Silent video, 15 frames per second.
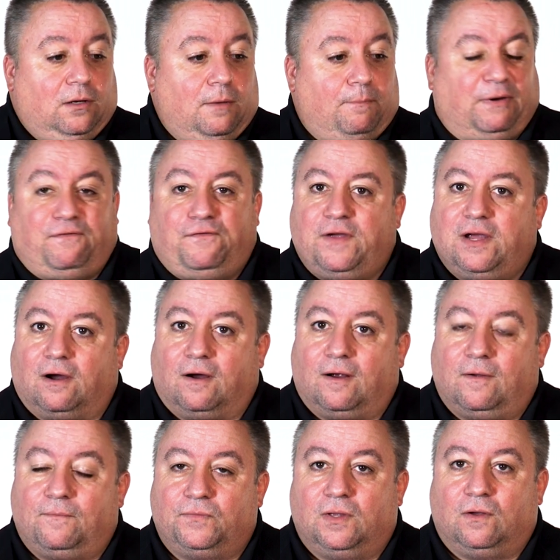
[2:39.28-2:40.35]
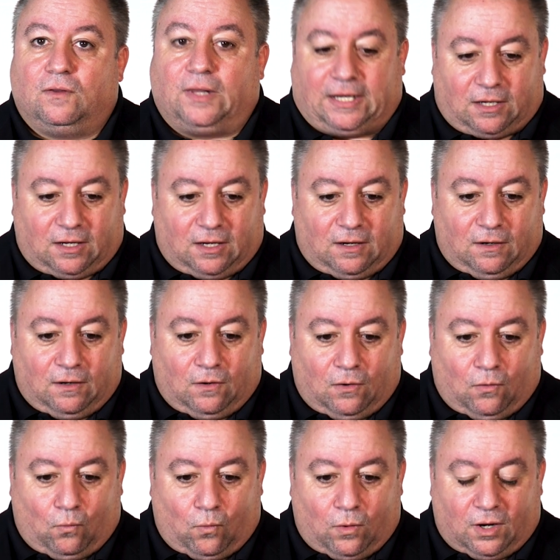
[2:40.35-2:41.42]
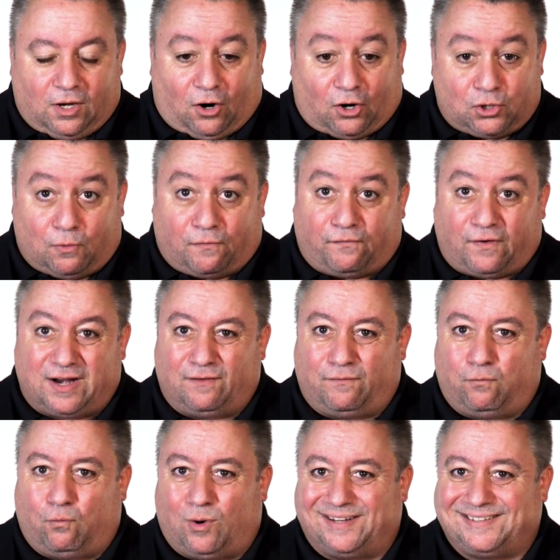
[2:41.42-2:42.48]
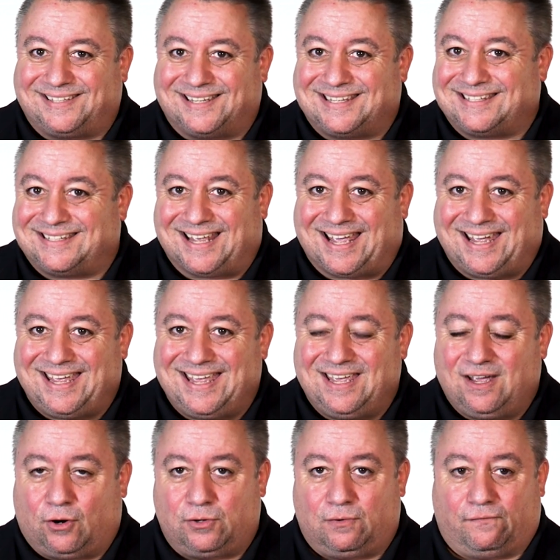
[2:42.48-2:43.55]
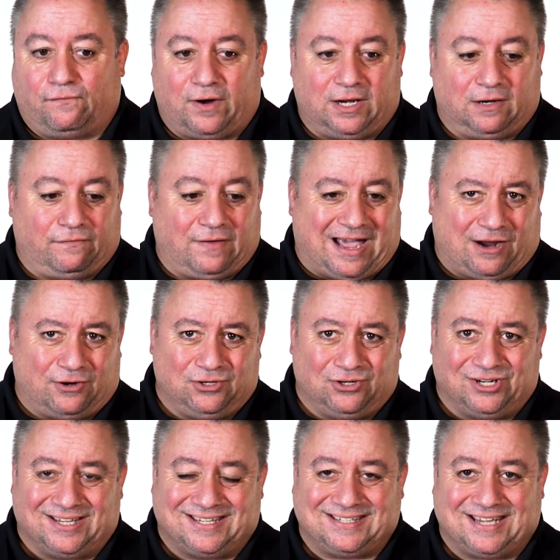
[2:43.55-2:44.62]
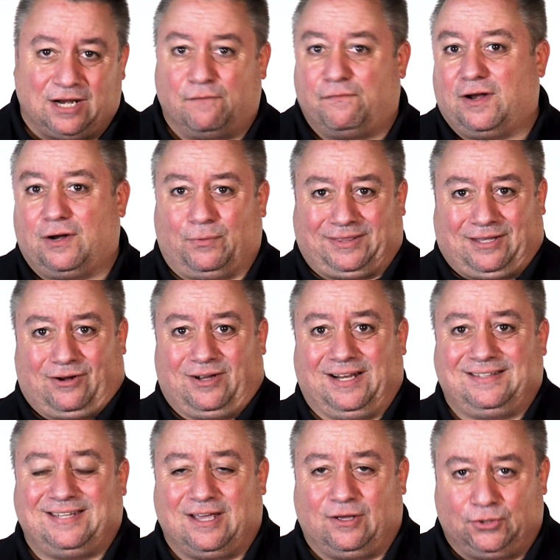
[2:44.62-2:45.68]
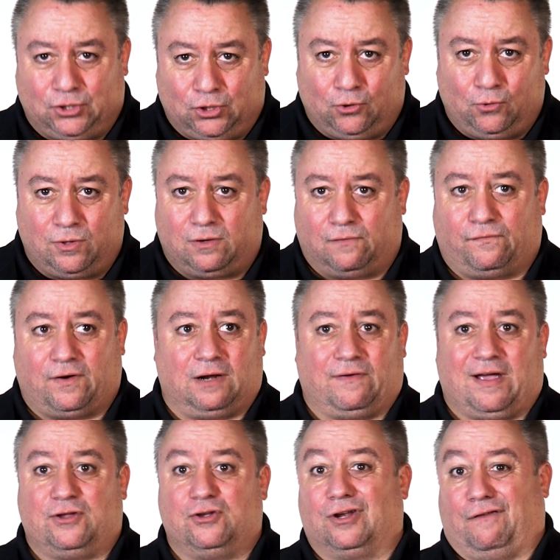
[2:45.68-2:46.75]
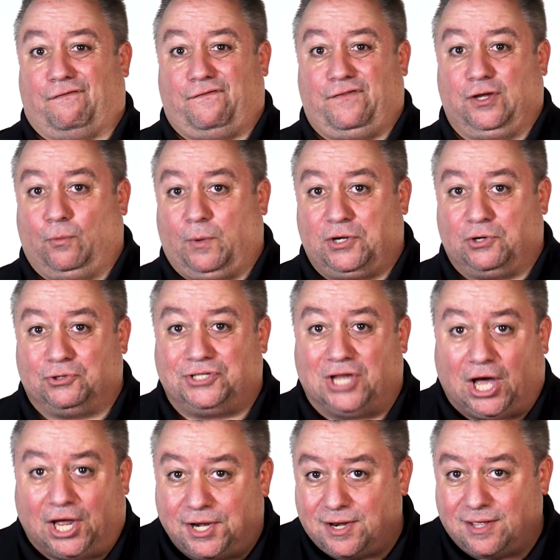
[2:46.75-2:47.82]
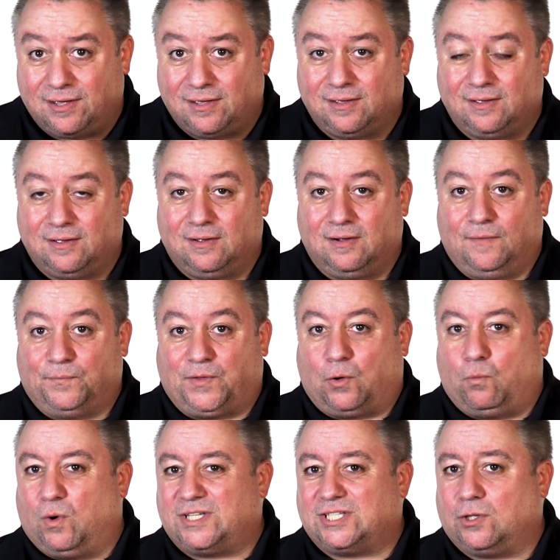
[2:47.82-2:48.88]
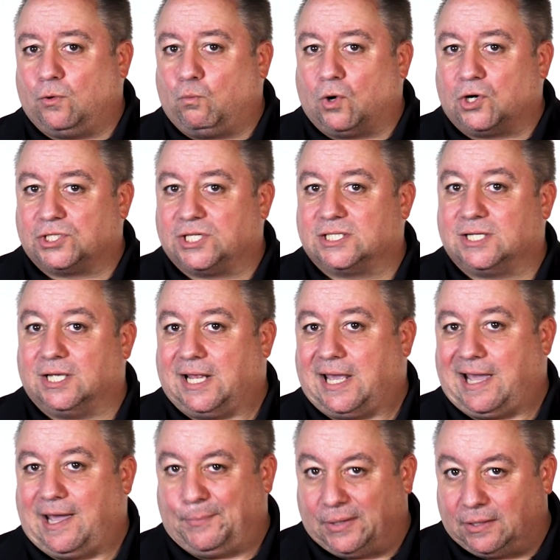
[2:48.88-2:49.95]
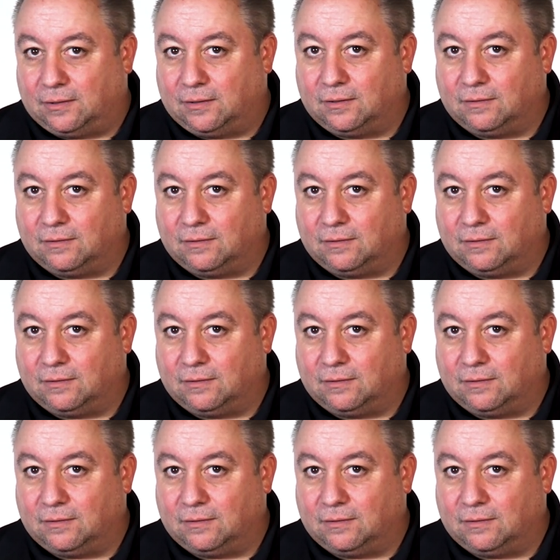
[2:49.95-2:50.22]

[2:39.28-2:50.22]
But fear, like, are you afraid of what to say? Are you afraid of how you're going to say it? Are you afraid of what they're going to tell you? Are you afraid of how you're going to feel when you're done? Like, what's the worst that's going to happen?